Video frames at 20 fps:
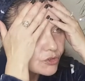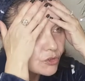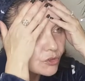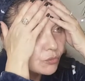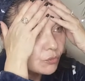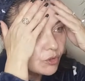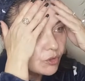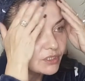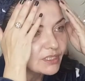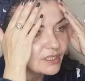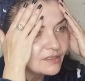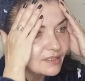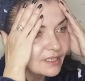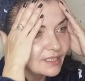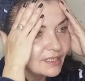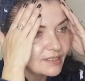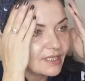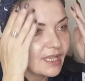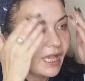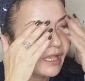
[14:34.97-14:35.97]
So what does
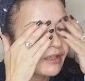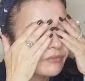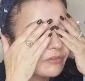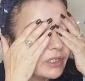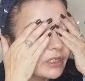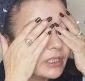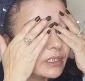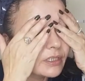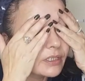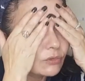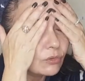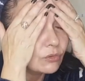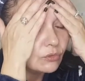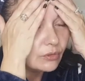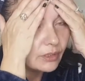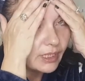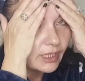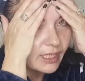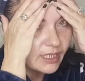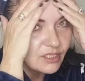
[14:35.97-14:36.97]
this have in it?
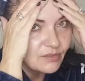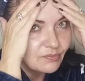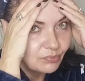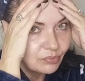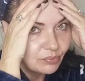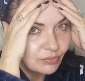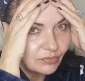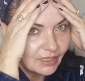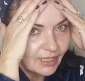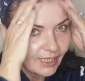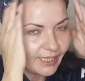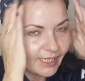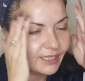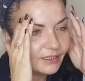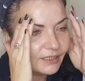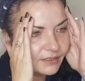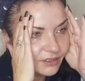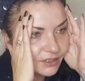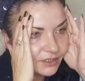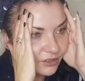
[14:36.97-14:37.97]
Oh, it has
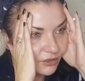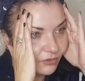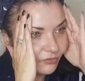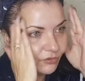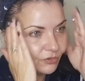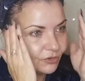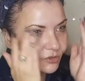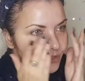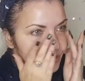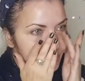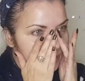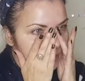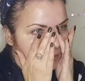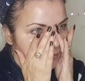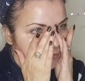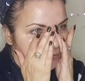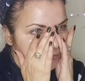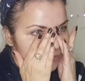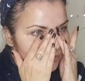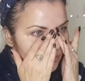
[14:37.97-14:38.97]
plenty of good
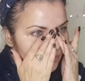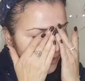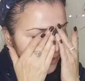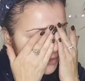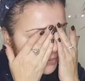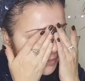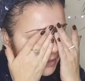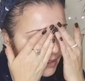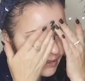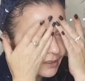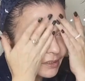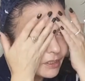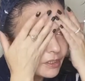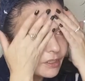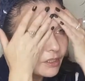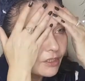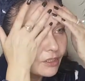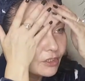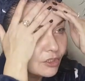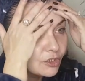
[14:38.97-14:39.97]
stuff, trust me.
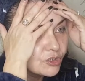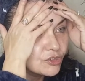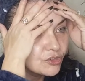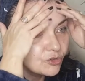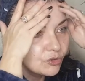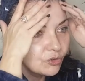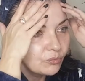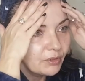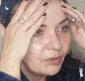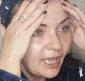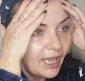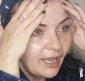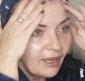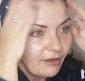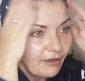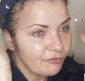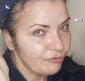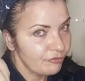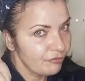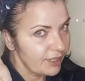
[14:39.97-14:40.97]
So we
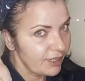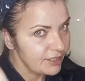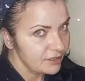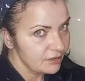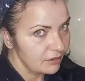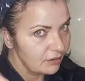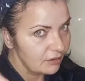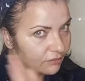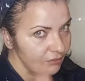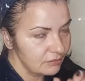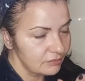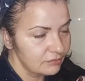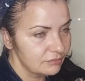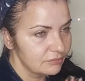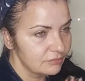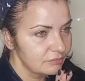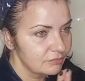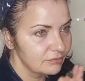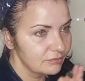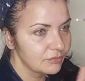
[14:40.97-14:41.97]
have retinol,
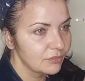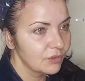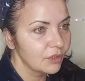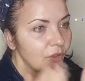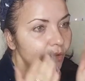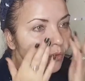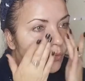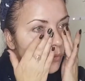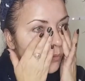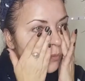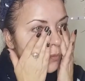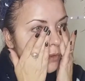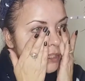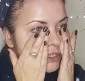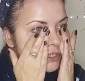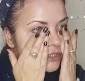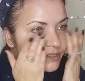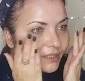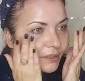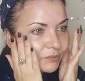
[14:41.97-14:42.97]

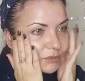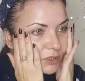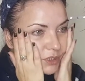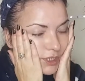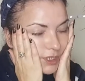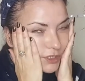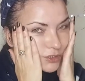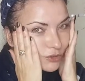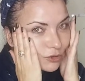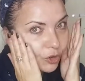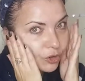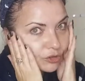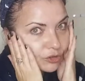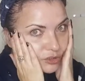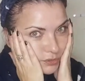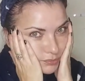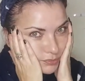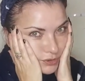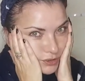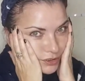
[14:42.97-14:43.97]
which stimulates
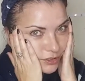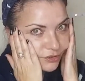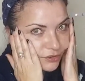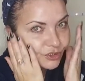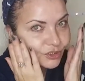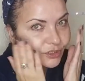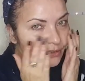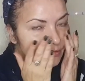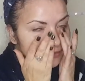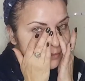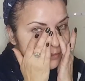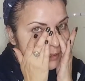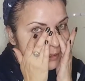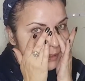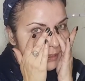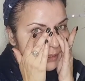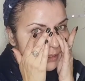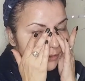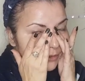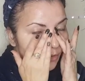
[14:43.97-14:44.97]
collagen production,
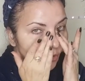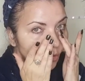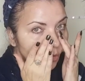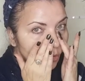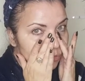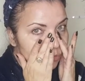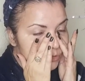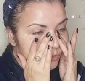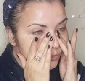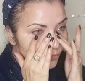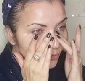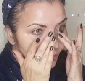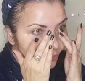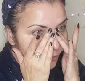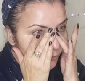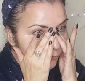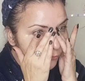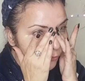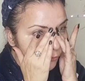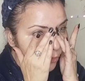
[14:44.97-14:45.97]
also
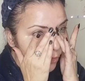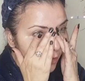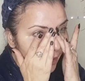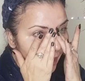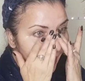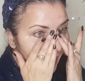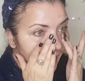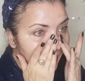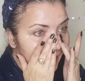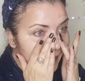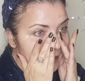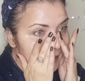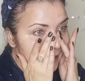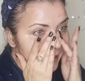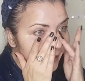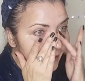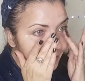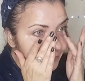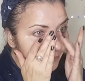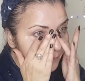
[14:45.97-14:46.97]
good for
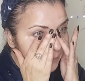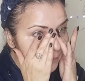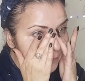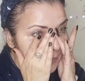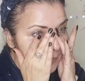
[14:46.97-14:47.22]
acne